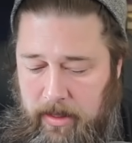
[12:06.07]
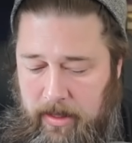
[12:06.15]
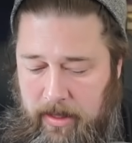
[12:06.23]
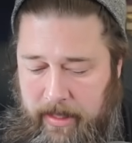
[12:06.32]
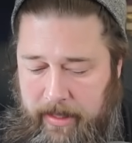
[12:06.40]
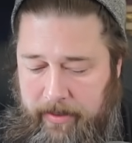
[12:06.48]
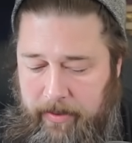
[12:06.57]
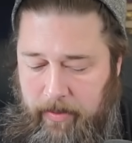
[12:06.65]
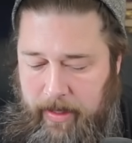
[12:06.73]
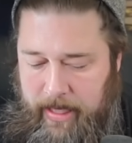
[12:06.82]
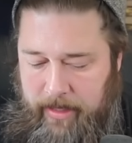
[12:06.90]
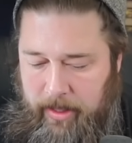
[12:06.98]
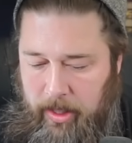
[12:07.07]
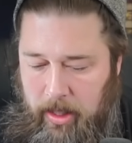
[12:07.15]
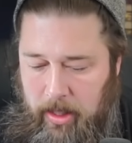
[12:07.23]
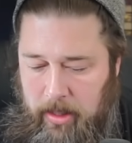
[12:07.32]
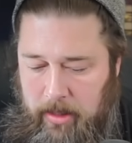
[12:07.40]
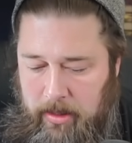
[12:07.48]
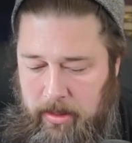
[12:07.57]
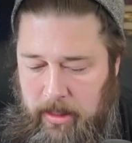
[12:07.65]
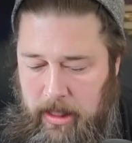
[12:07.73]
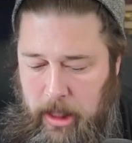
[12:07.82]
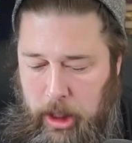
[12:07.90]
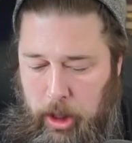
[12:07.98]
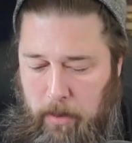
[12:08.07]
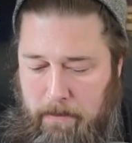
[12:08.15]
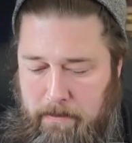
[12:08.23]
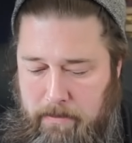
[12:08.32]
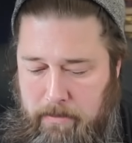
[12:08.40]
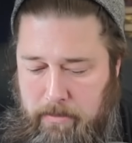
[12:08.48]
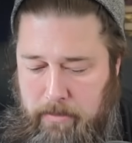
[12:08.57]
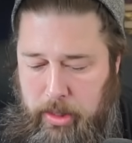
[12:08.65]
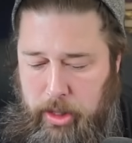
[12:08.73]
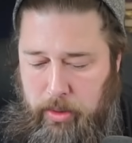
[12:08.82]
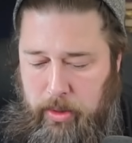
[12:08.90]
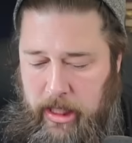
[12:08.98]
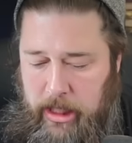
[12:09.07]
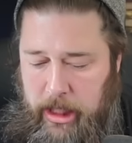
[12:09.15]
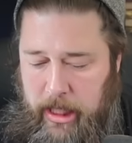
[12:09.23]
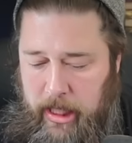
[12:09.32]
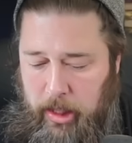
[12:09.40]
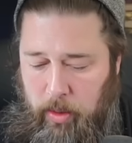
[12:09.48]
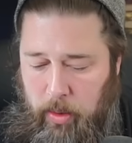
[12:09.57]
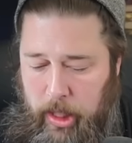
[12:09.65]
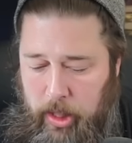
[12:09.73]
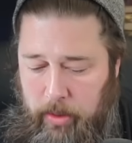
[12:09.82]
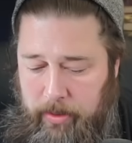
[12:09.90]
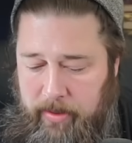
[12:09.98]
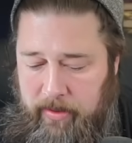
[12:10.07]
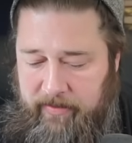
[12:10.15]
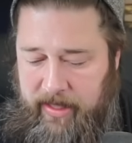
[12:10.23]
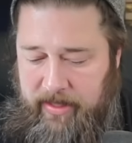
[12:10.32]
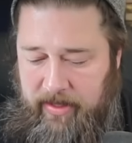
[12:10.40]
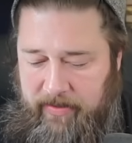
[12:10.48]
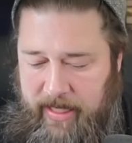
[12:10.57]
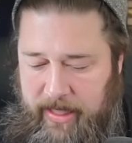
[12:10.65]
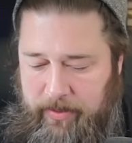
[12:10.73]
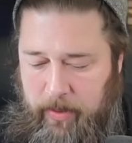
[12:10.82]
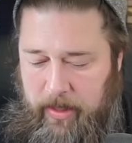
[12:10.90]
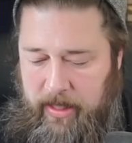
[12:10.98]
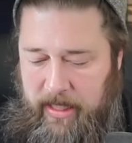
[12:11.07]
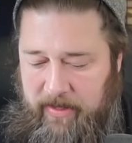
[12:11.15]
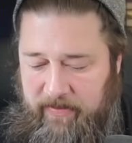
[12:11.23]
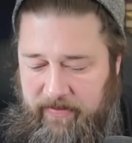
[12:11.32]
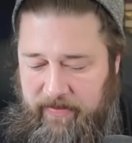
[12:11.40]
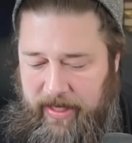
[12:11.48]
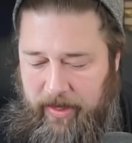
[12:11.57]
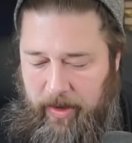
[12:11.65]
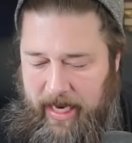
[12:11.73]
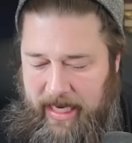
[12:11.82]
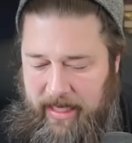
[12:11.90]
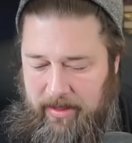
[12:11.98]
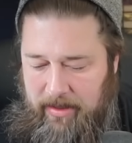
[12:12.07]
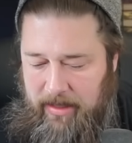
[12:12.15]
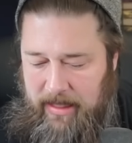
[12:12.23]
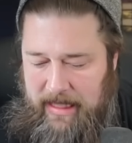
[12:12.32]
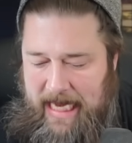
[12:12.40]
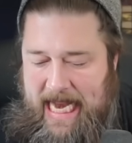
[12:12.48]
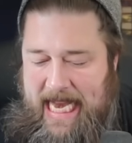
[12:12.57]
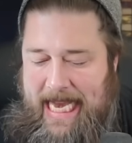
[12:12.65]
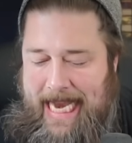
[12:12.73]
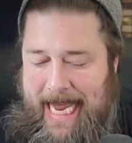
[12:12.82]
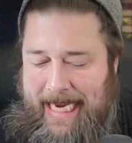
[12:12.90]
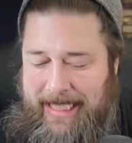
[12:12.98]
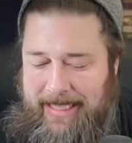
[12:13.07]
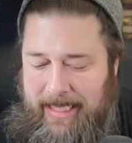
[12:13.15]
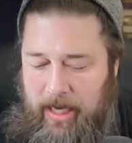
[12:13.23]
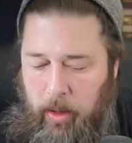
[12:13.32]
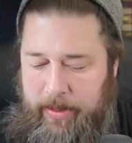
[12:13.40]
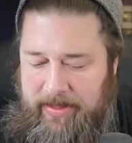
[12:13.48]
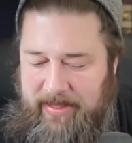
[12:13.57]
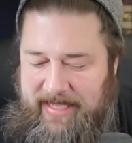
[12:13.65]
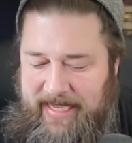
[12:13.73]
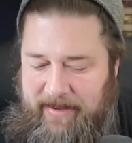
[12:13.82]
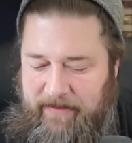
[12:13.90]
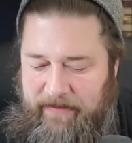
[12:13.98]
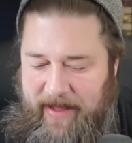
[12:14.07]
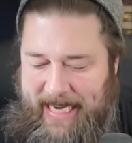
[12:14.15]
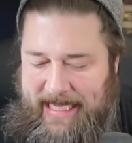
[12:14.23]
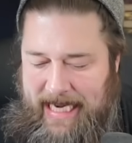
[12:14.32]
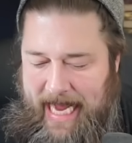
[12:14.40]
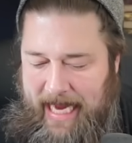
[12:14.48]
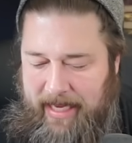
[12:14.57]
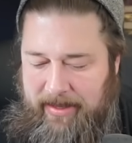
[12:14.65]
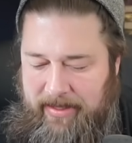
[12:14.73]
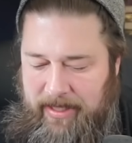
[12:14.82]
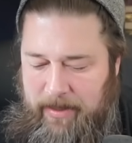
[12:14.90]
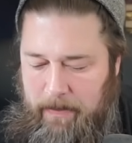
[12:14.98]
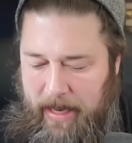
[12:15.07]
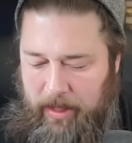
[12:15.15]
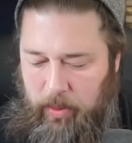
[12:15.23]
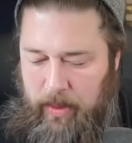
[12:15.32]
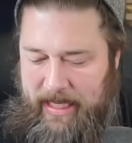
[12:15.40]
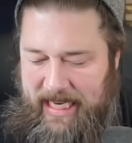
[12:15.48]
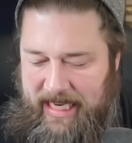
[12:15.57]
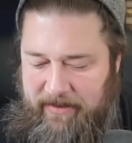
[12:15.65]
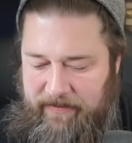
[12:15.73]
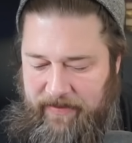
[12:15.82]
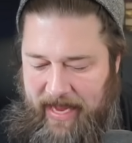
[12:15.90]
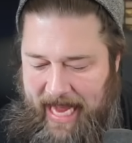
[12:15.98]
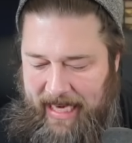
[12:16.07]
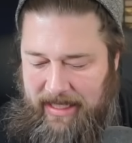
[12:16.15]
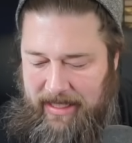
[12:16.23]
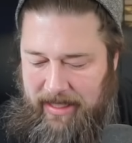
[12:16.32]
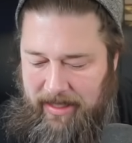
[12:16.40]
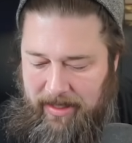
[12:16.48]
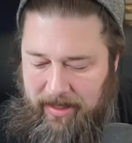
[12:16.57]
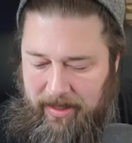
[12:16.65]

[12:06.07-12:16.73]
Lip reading: All right, another Ranker. Mutagenic Growth. Vines of the Vastwood. Invigorate. Legacy. Oh, this is an Infect deck. This is mono green Infect.